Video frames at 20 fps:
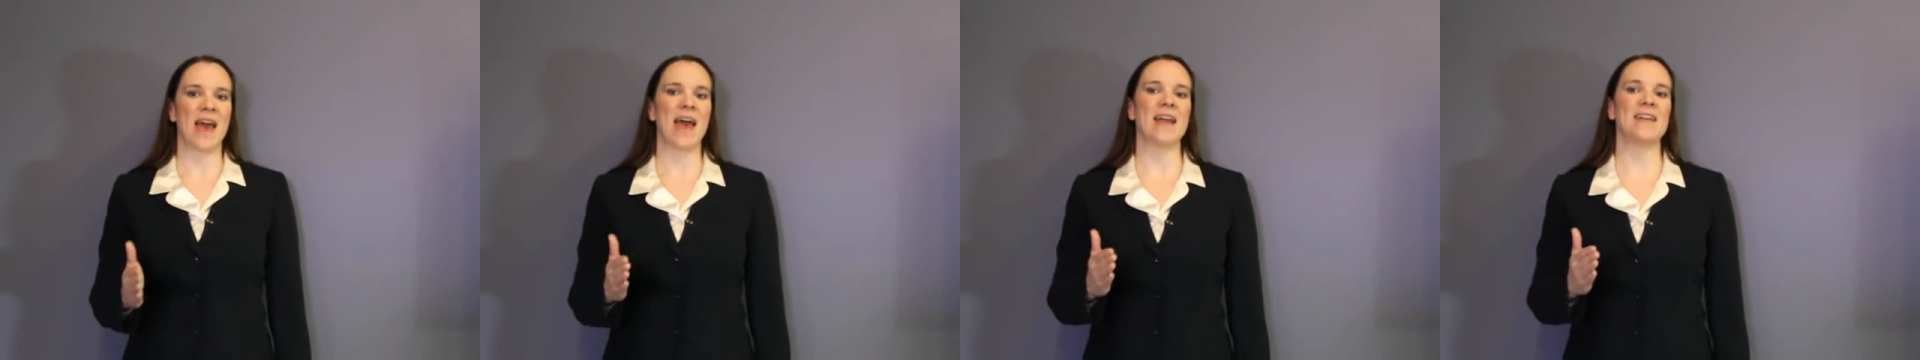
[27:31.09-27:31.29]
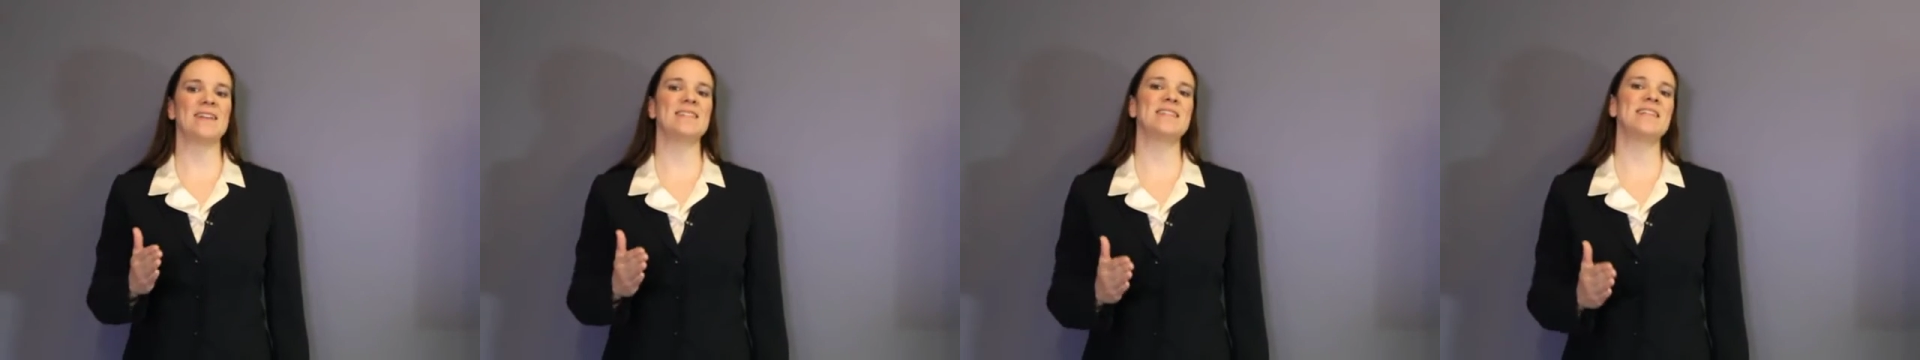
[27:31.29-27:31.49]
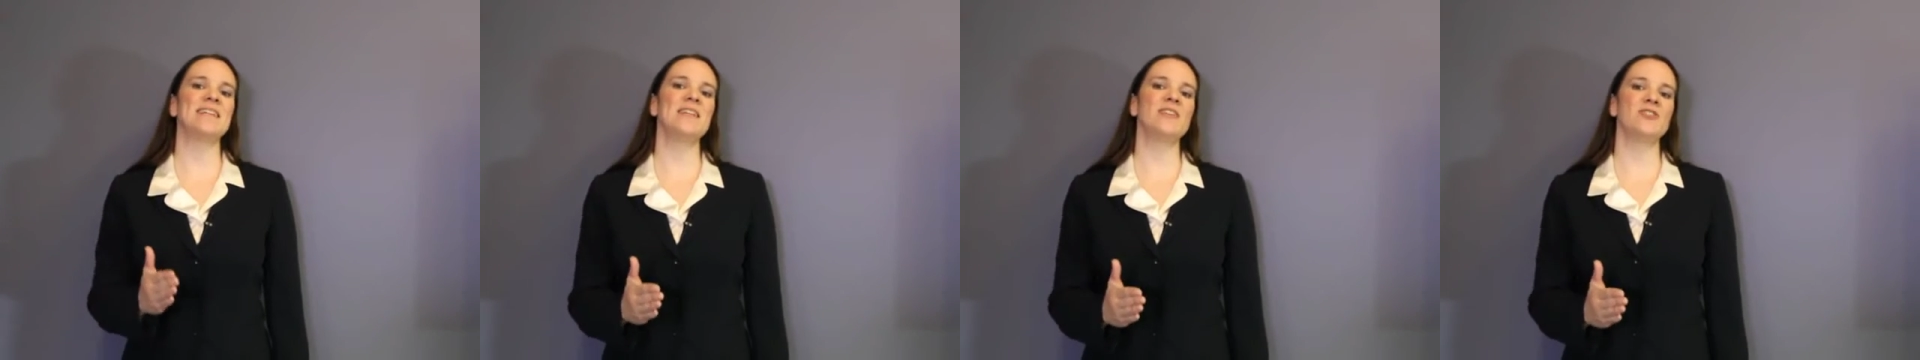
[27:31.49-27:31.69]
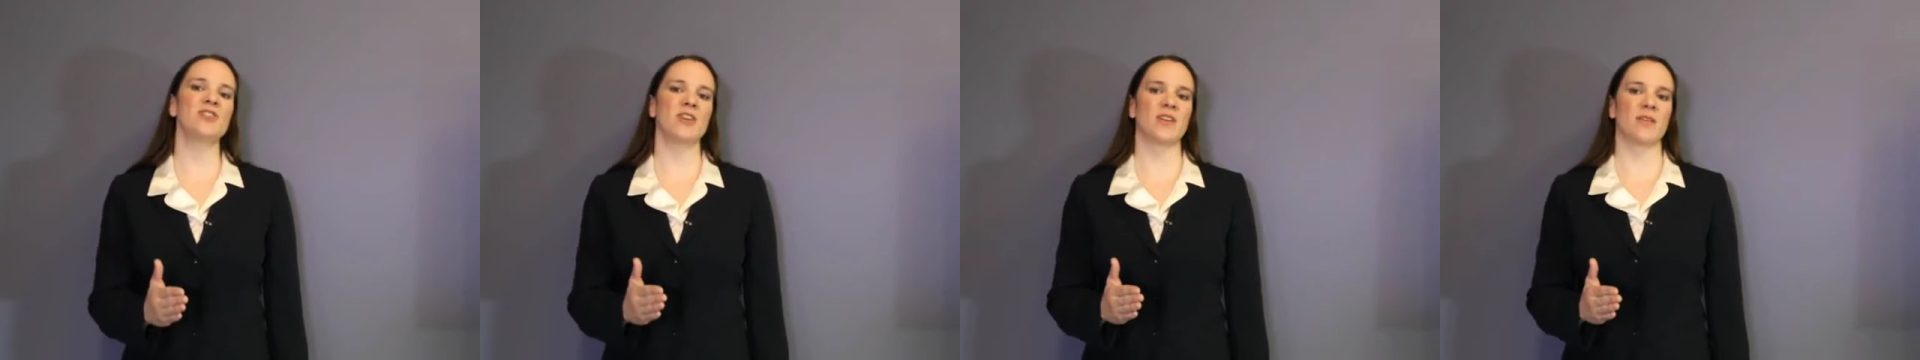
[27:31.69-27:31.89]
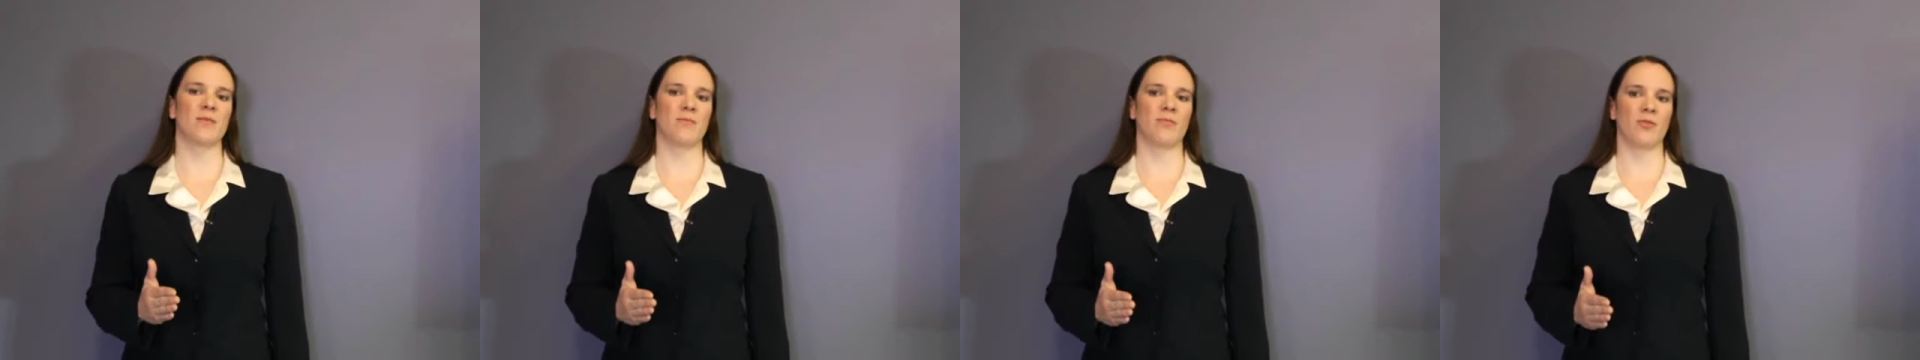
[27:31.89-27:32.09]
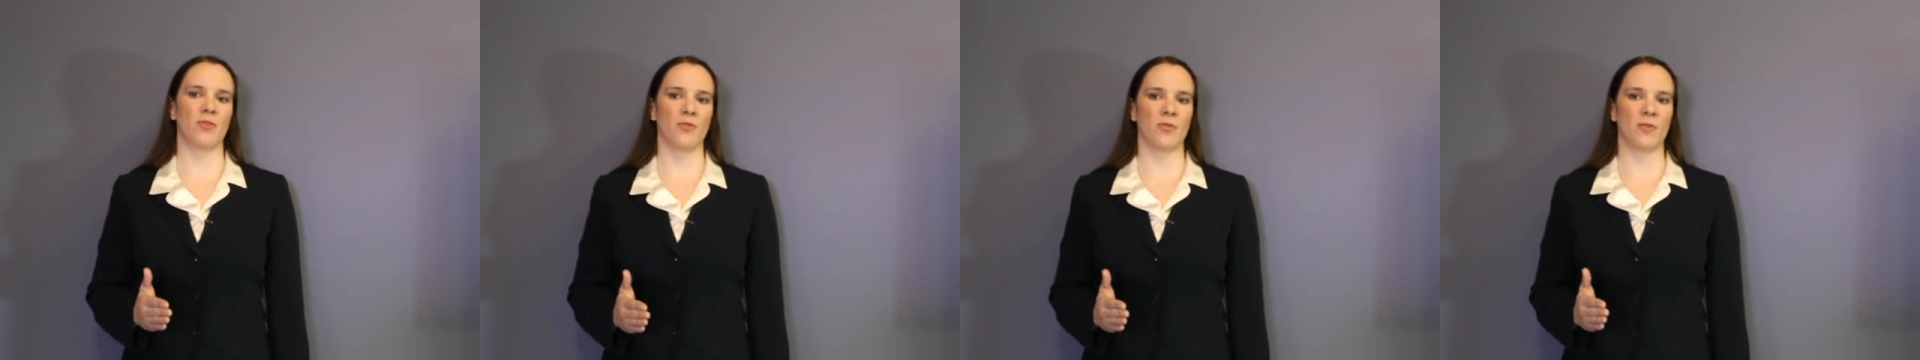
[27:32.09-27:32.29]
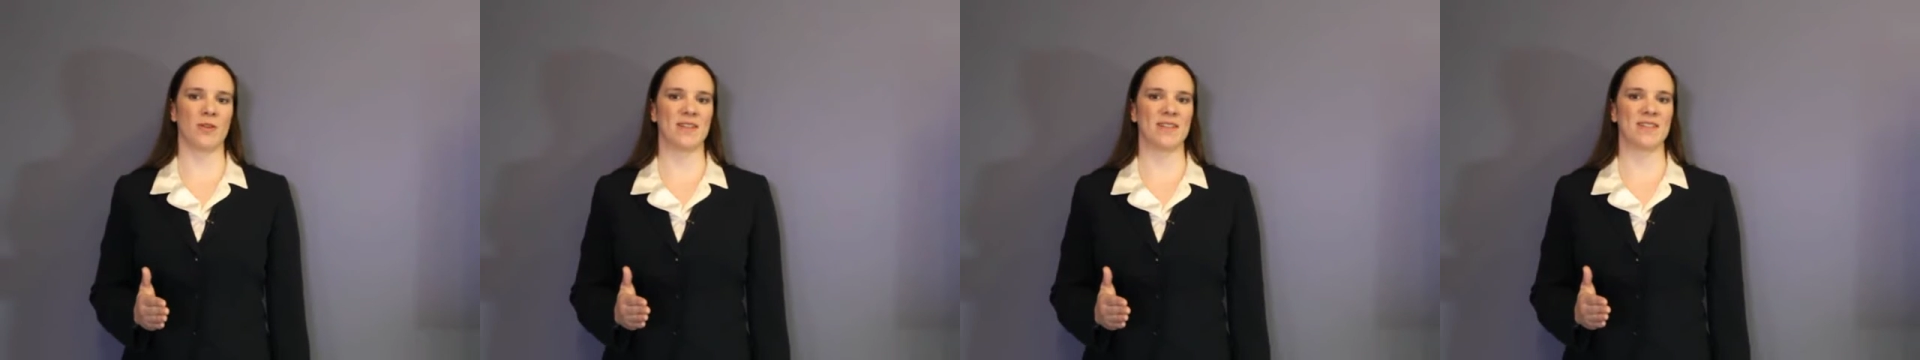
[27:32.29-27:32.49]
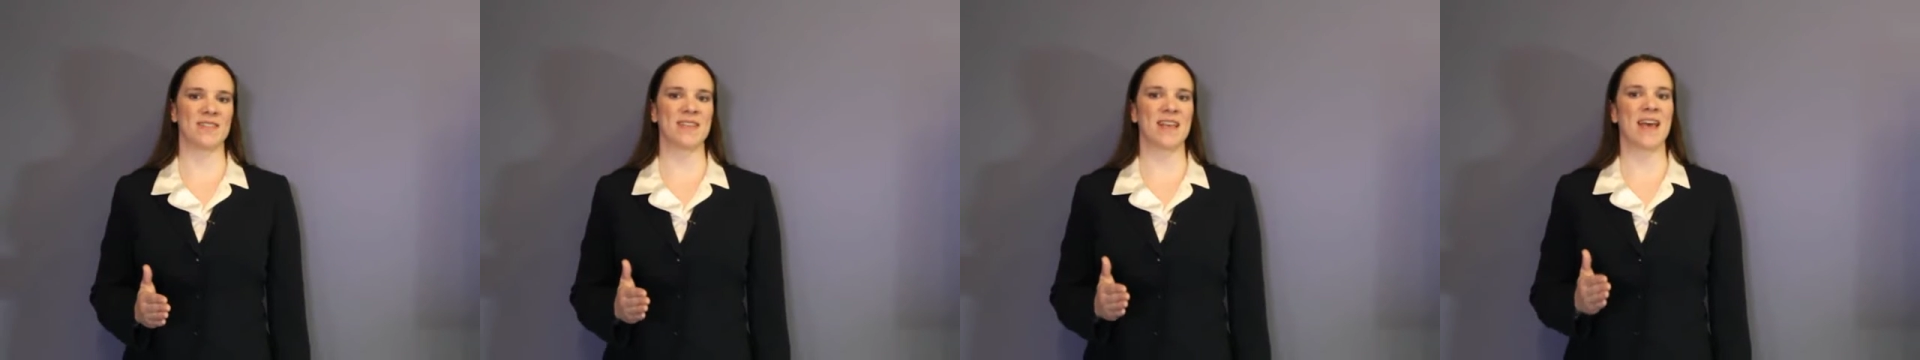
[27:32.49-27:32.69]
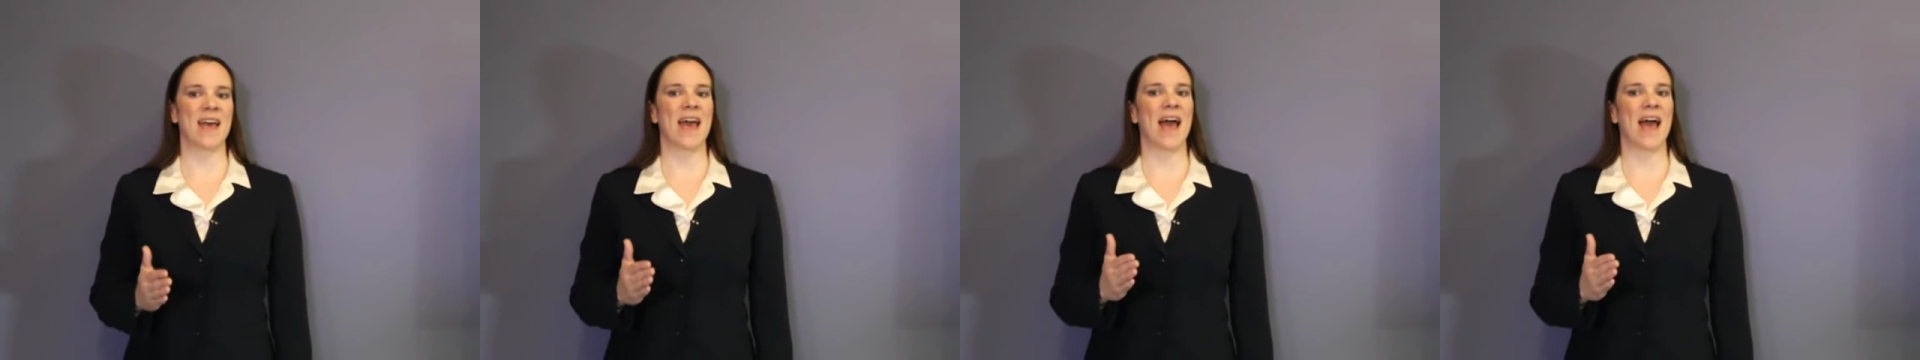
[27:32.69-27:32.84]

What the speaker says: and teaching employees